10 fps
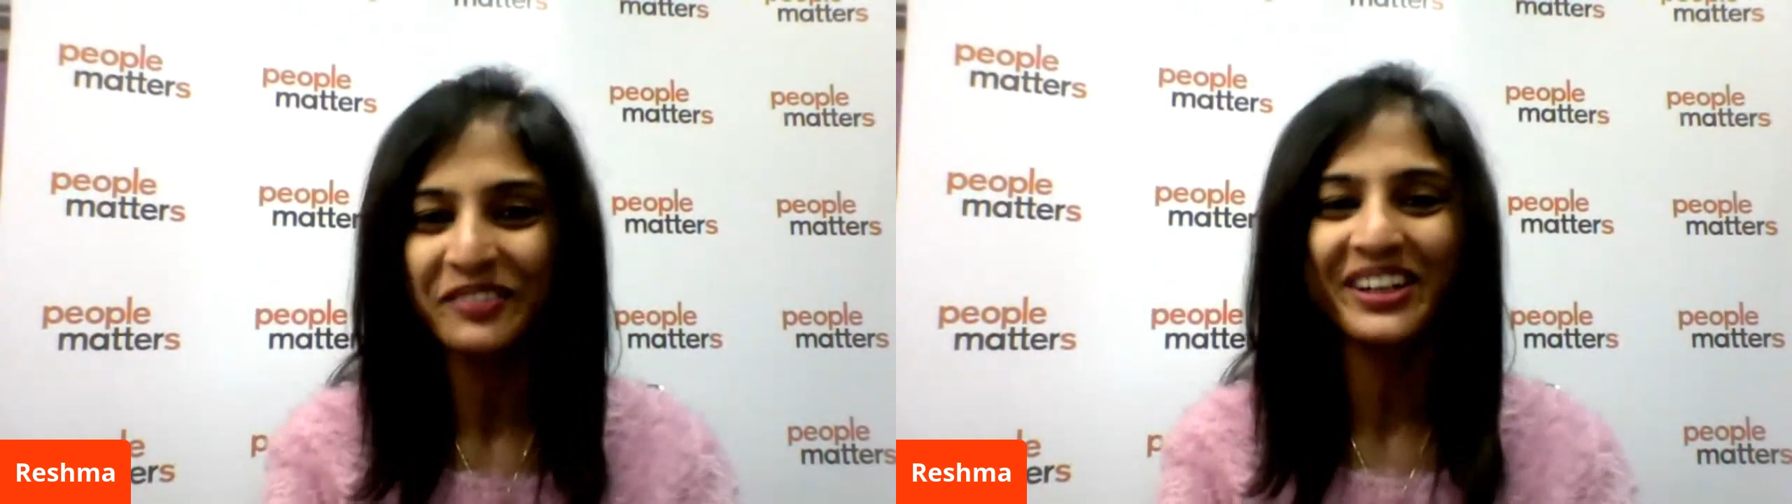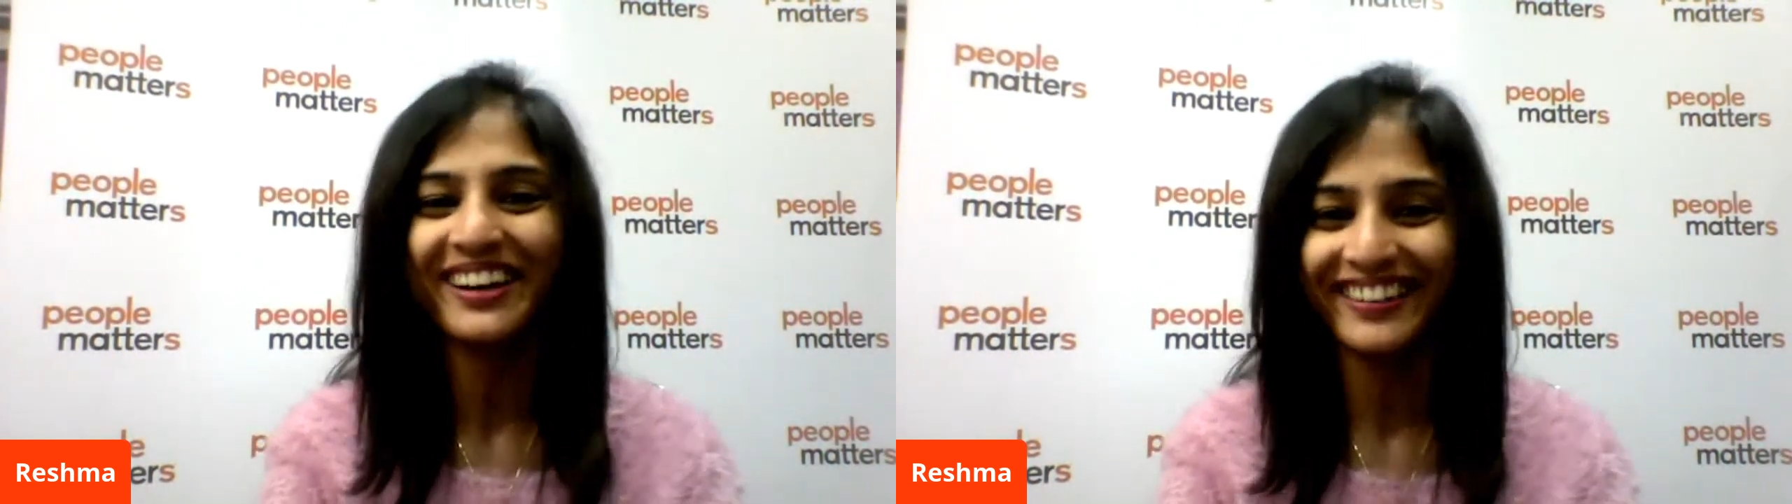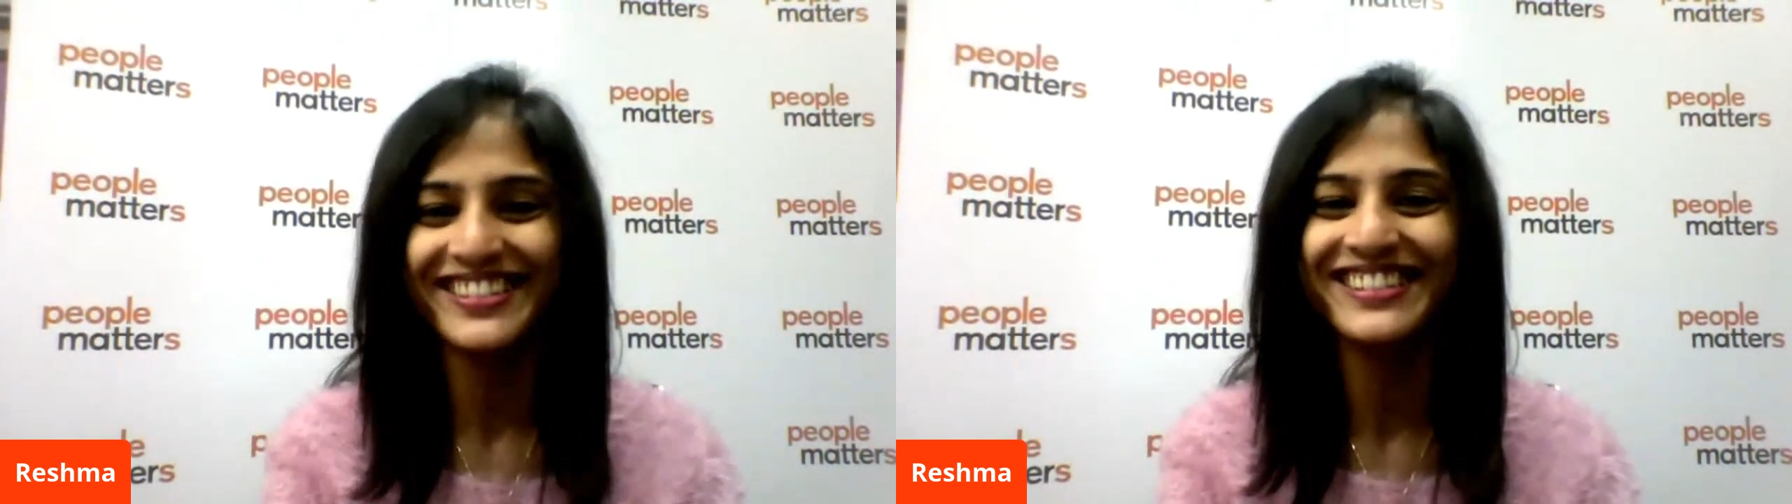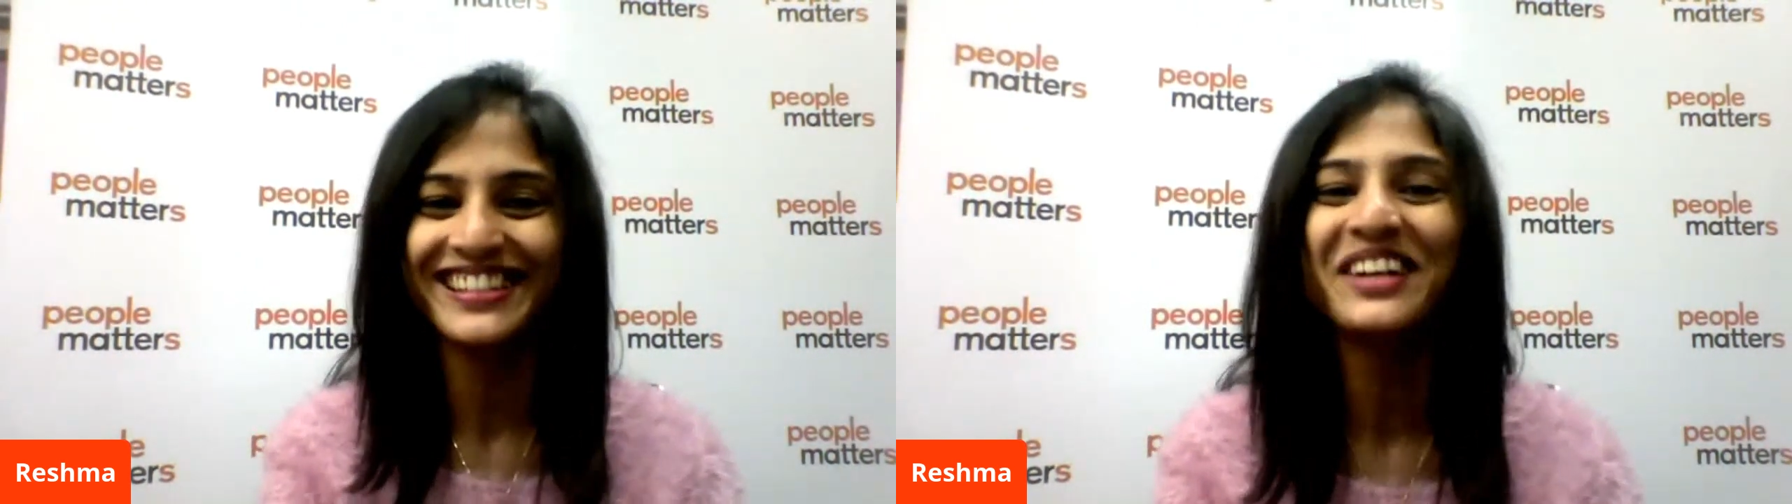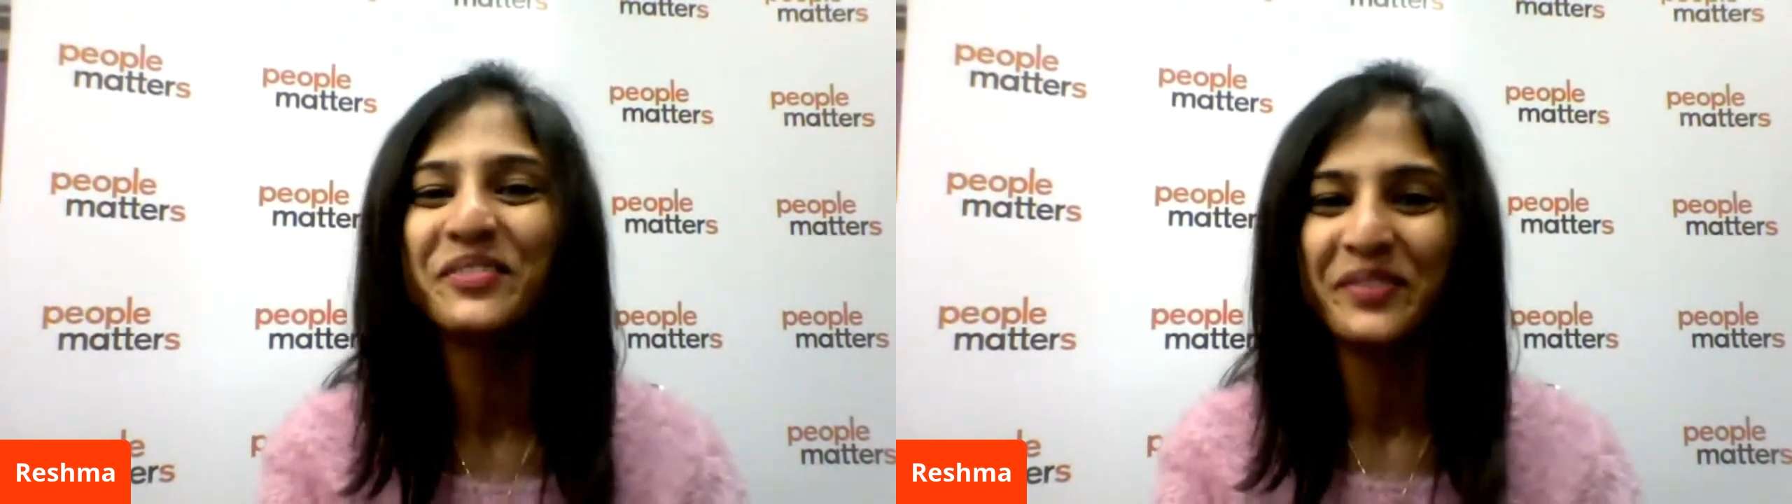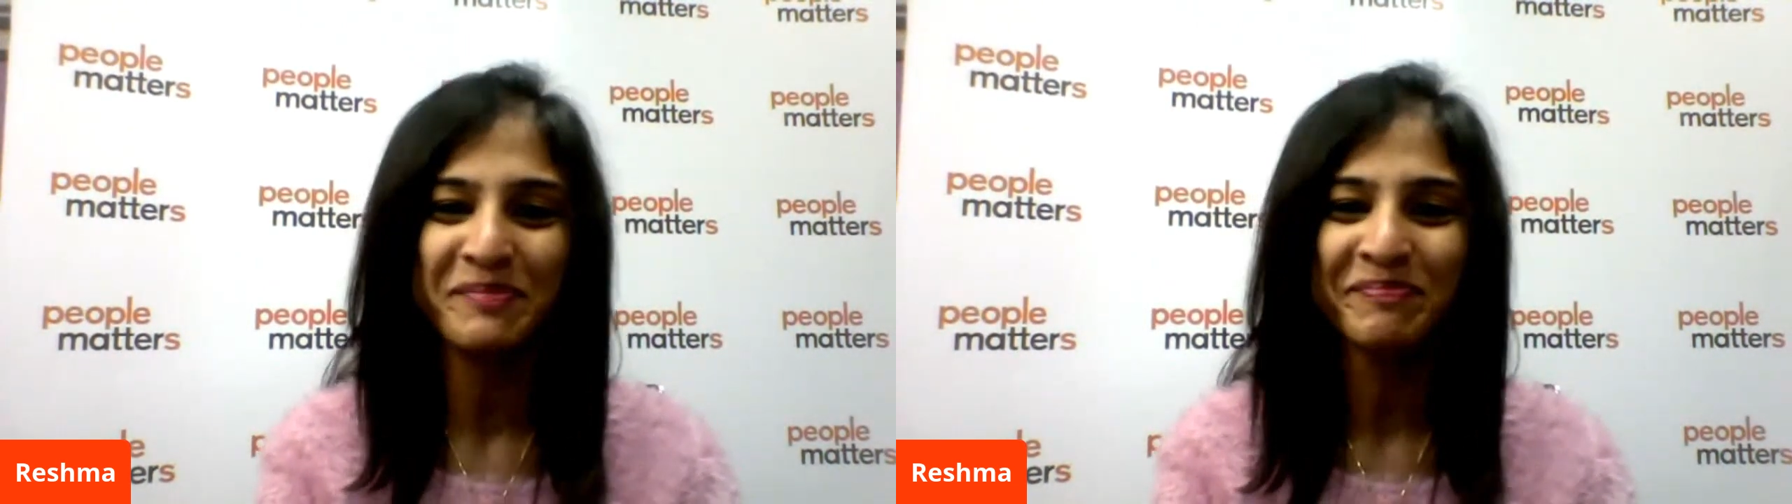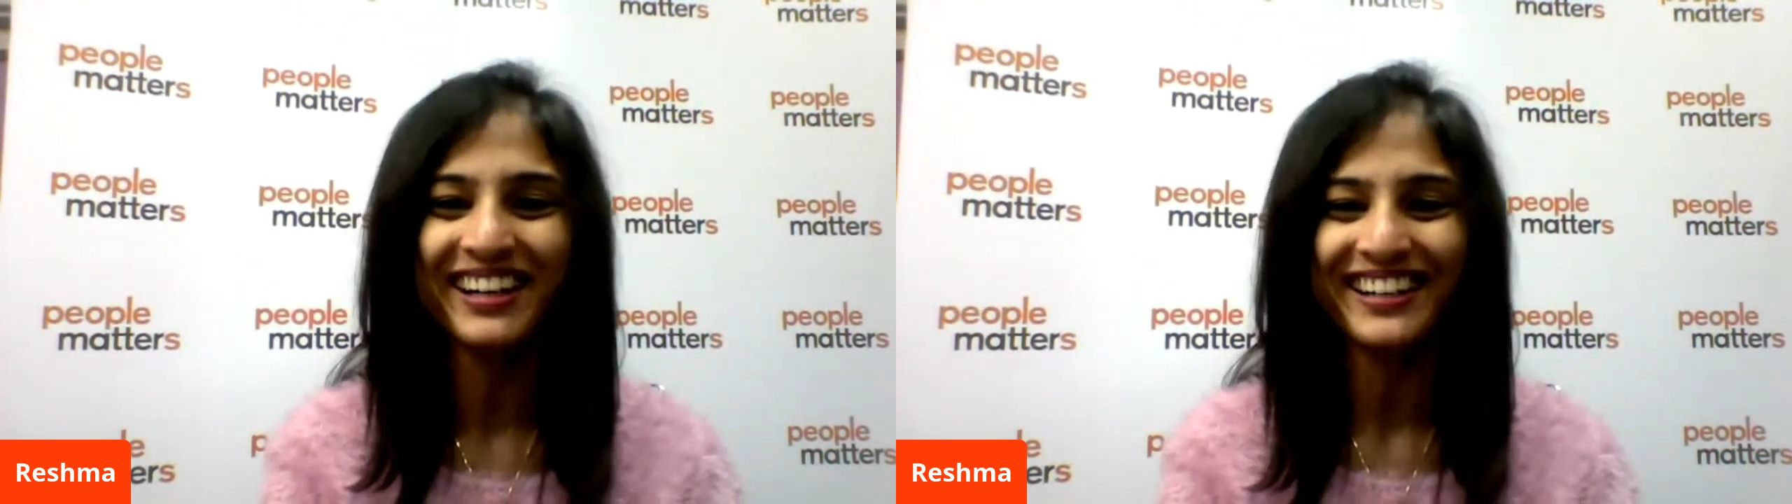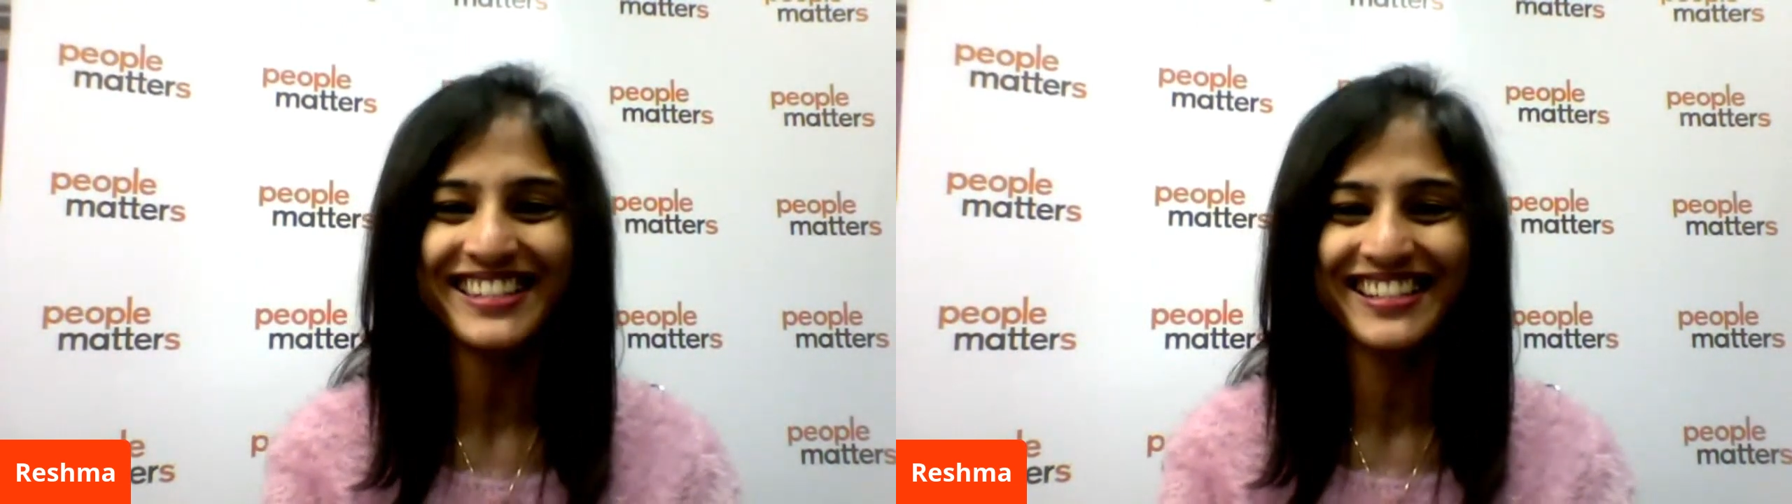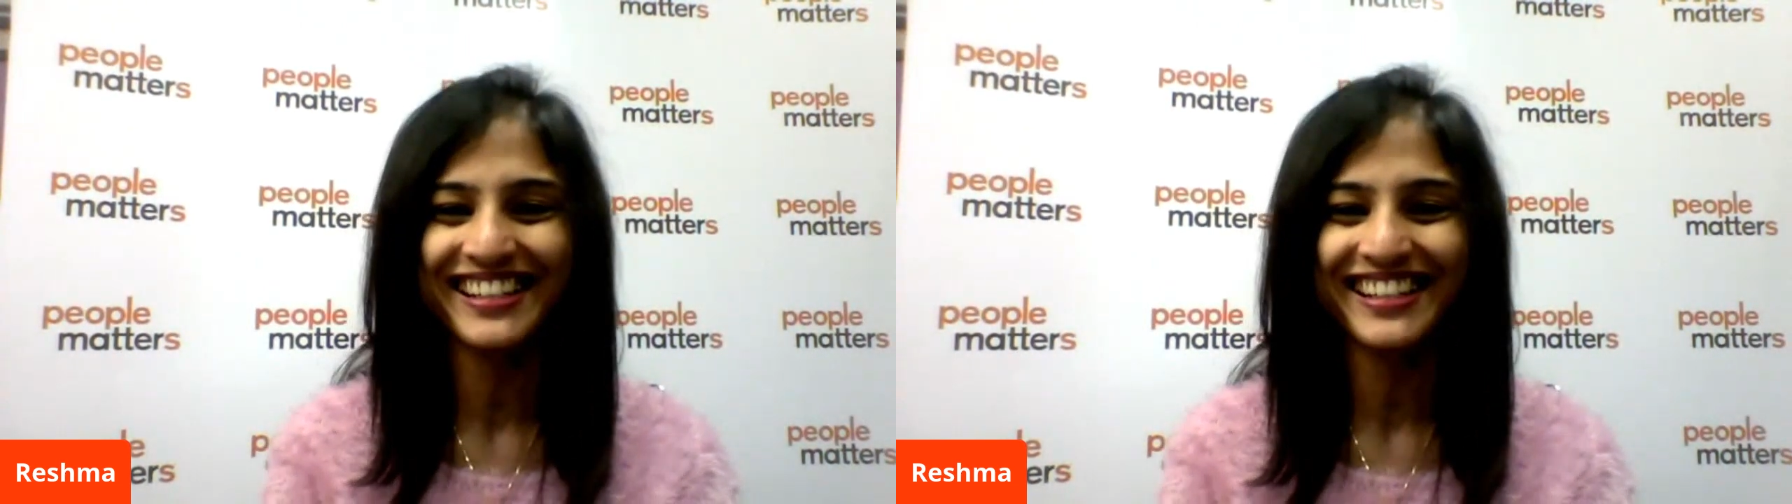we are attending a webcast.